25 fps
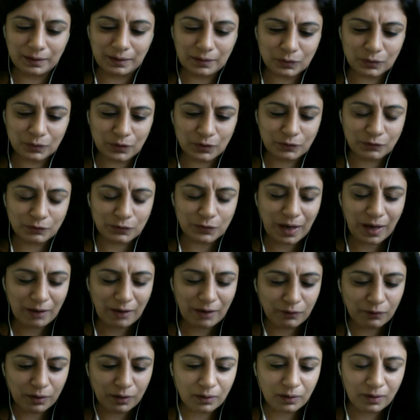So if you
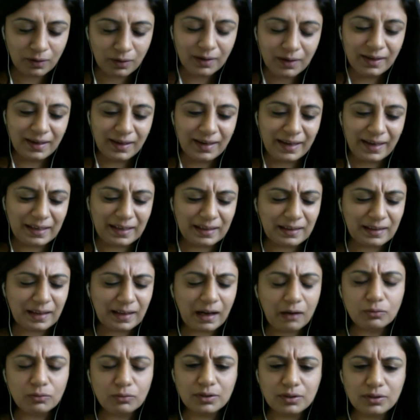have a
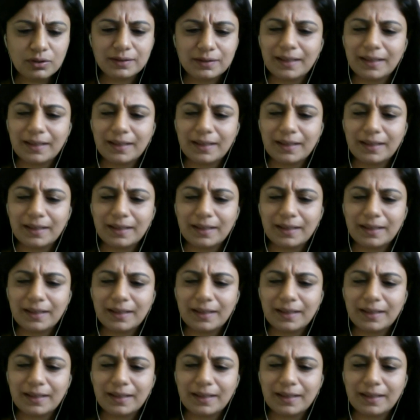encounter